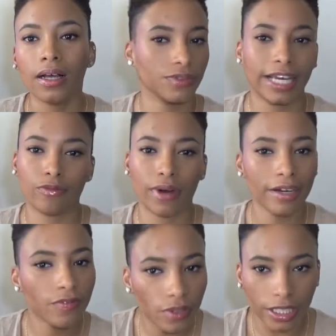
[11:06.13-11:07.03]
They
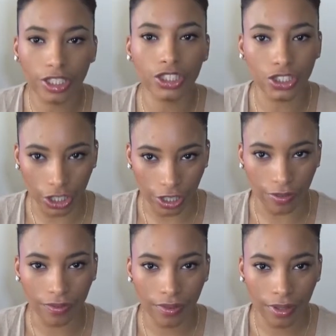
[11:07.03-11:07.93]
rightfully
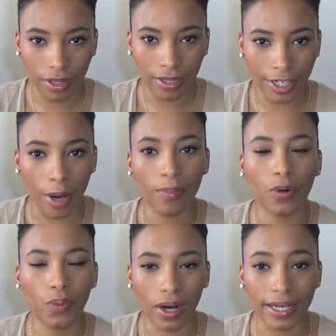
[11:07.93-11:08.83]
deserve
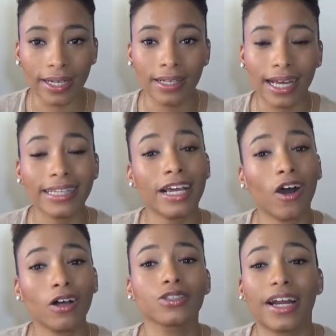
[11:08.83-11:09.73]
#1, and they
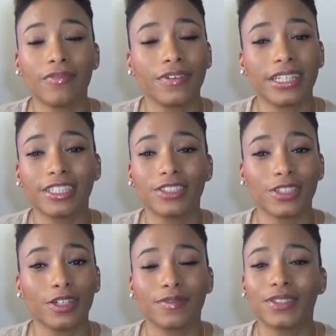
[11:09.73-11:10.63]
also rightfully
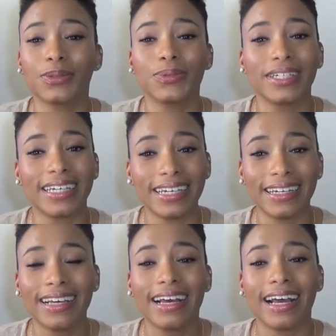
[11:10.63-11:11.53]
deserve to
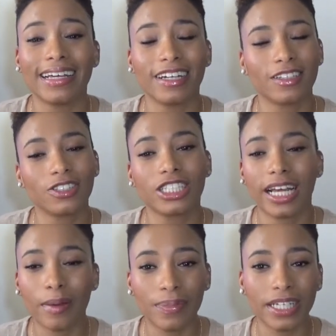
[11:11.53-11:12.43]
get another
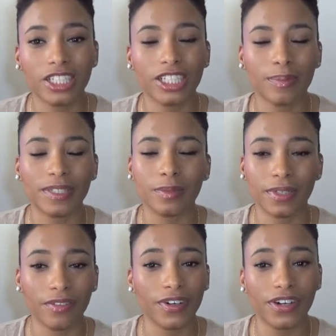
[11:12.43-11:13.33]
championship. It's
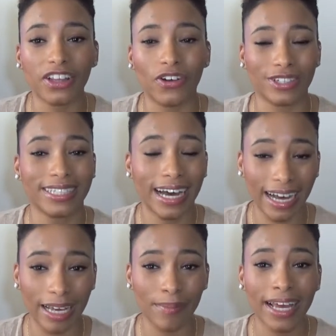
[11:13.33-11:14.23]
been a very long
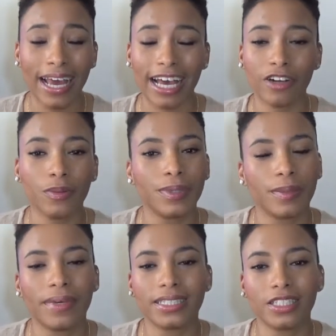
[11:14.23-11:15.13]
time, and it would be
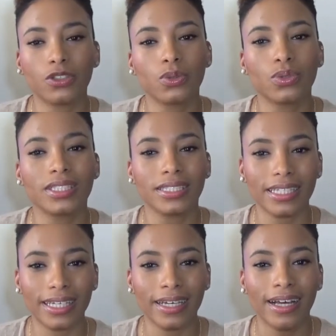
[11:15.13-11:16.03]
amazing to
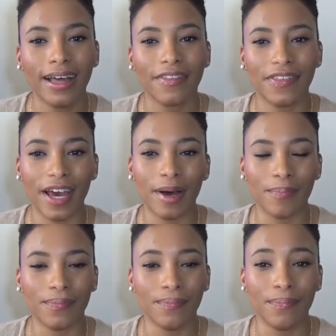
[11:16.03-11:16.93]
see
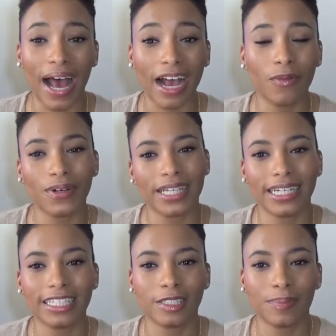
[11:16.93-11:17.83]
them back where they
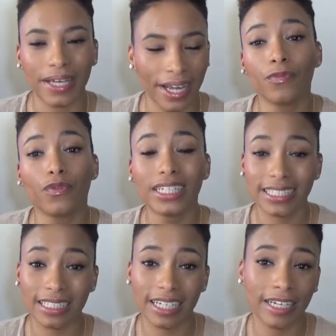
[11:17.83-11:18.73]
need to be.
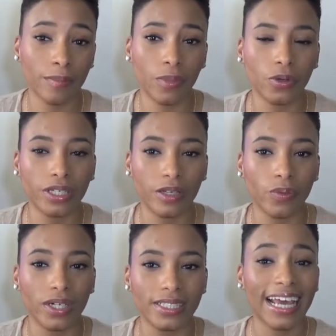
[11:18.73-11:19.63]
Recently, Kim Mulkey
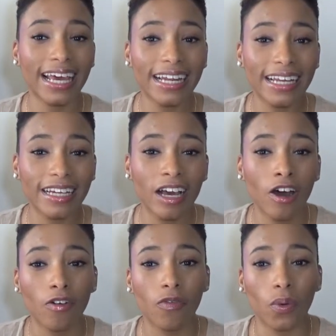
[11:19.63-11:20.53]
was candidate
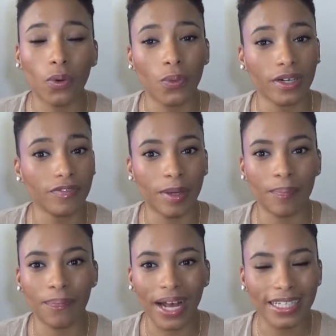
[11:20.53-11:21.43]
for one of
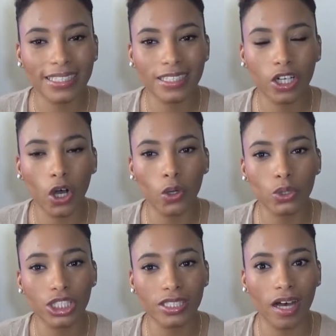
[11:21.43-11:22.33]
the best
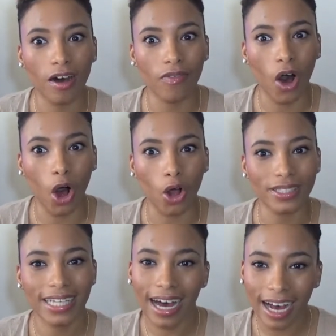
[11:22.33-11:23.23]
coaches of
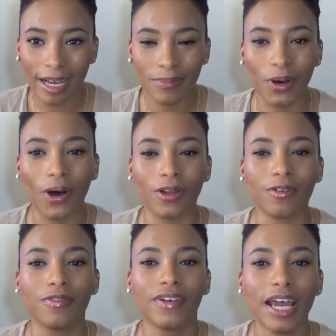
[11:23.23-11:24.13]
all time, the Hall
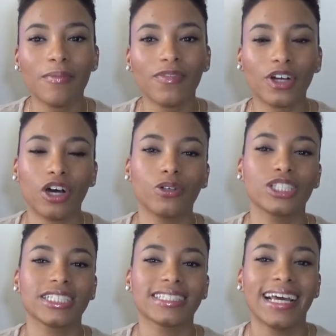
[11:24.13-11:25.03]
of Fame for
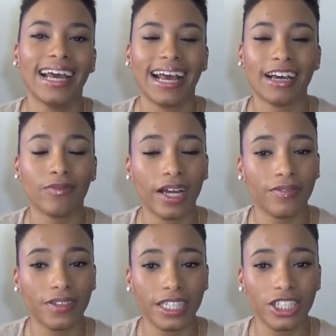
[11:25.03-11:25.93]
coaches, and
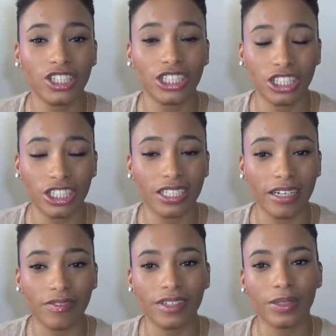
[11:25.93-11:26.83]
rightfully she should
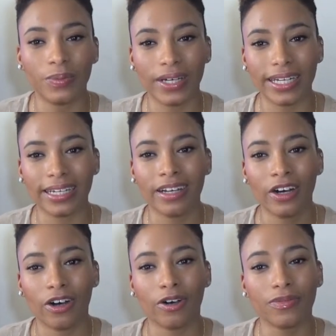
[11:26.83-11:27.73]
definitely win it.
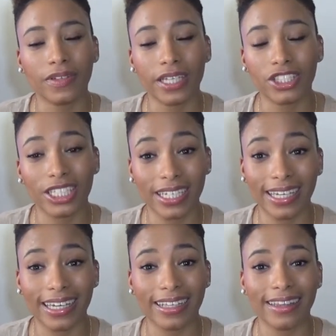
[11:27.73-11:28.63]
Hopefully she
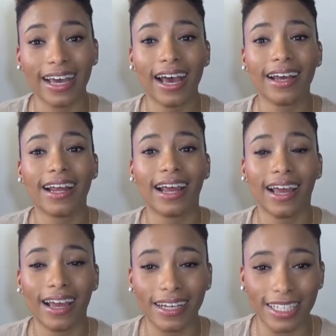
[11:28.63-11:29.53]
can get that
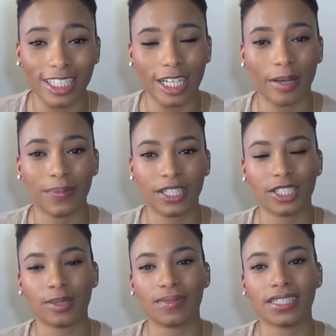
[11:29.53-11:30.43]
and a
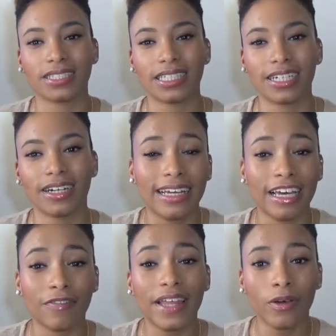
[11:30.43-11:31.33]
championship this year.
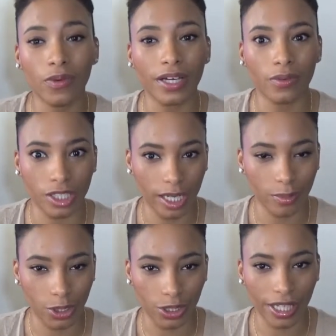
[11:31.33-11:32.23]
If they win, which I'm
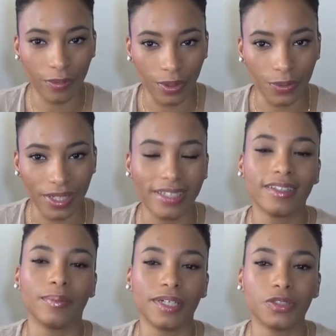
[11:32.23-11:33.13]
sure they will win,
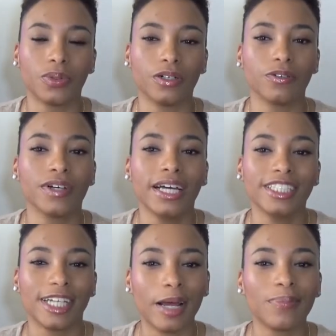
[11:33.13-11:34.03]
the Big 12
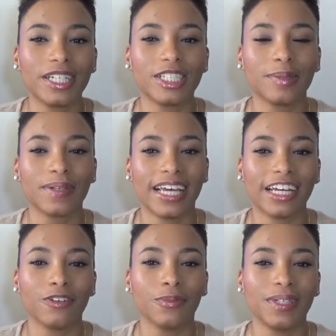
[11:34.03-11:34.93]
championship again,
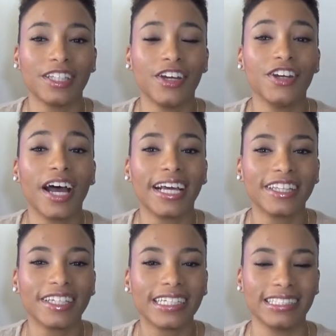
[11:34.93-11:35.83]
it will be the
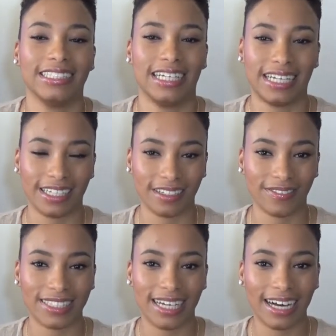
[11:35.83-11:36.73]
9th
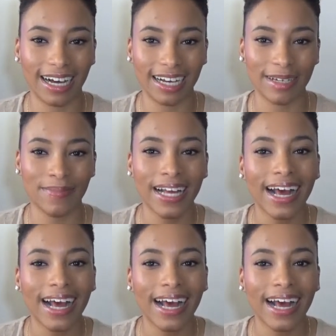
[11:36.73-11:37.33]
consecutive time.